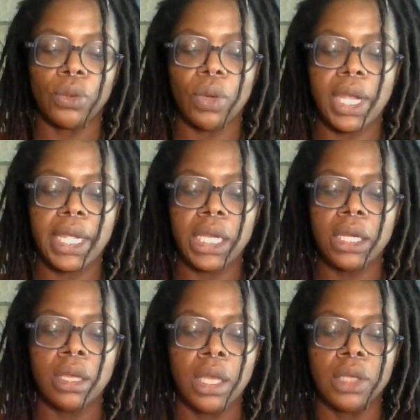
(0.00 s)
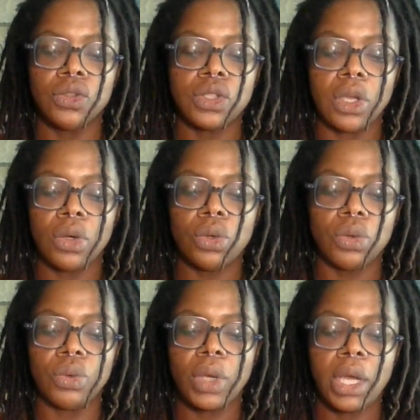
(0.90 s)
Right?
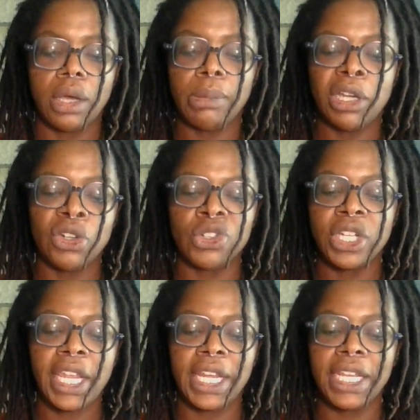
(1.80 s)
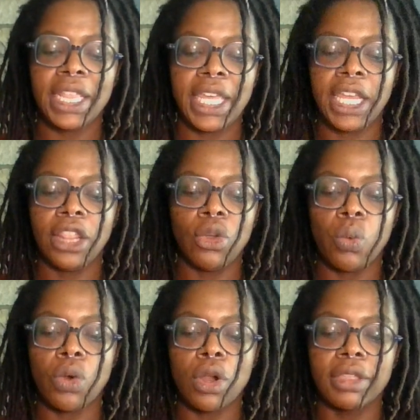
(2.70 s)
So, understanding that the work